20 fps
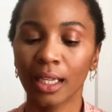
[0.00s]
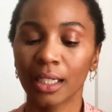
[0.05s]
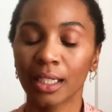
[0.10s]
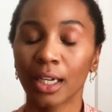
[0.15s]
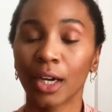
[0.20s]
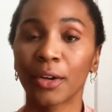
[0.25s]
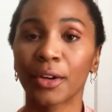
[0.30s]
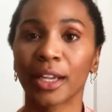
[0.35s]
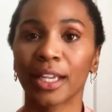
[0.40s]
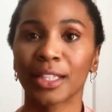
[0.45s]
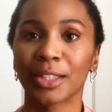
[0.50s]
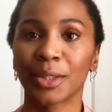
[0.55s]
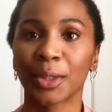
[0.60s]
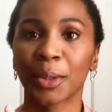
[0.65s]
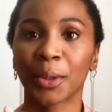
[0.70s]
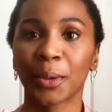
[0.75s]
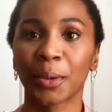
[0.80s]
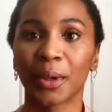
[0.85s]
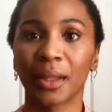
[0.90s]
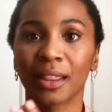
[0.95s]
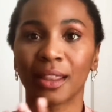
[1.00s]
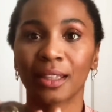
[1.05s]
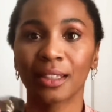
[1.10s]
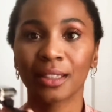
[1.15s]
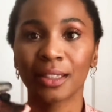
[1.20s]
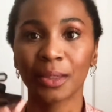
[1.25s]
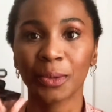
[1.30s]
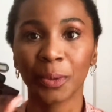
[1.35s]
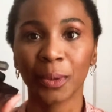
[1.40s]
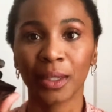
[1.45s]
Okay, so
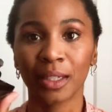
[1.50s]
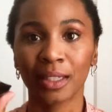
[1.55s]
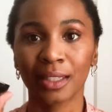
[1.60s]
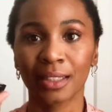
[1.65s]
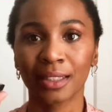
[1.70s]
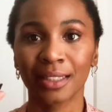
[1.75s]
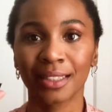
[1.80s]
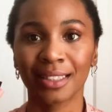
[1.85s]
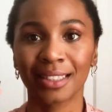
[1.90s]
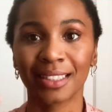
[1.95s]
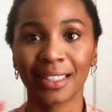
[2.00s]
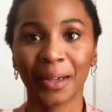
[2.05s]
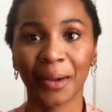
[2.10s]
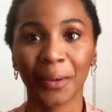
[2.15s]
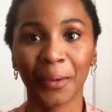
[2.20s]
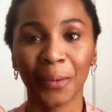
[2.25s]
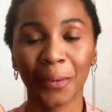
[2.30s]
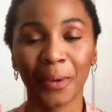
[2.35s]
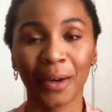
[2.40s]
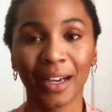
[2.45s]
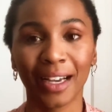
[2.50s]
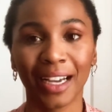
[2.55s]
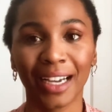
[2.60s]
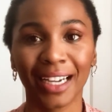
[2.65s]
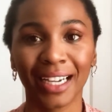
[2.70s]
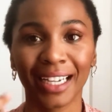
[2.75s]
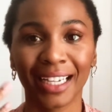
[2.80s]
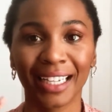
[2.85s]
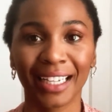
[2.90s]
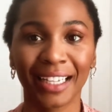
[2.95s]
this was
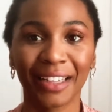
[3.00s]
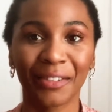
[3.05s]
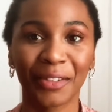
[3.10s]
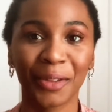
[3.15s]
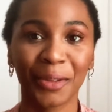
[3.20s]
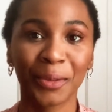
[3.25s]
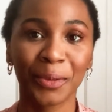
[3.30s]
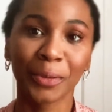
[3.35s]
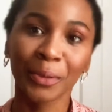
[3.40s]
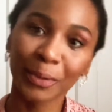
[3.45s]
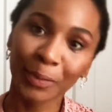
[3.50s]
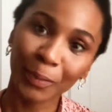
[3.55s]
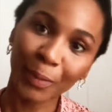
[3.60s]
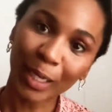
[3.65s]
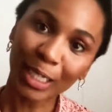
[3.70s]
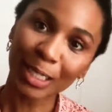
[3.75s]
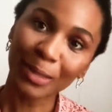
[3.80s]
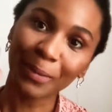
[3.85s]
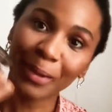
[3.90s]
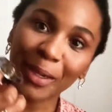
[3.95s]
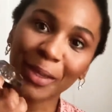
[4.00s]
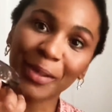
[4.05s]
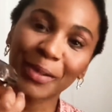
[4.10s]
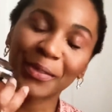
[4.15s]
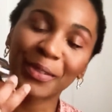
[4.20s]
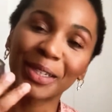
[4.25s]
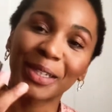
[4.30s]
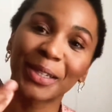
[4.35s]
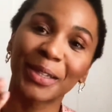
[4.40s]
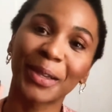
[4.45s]
if you watch my other
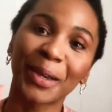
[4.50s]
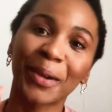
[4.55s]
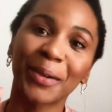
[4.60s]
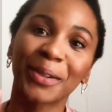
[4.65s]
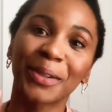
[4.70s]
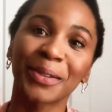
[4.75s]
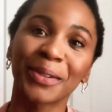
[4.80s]
video, you'll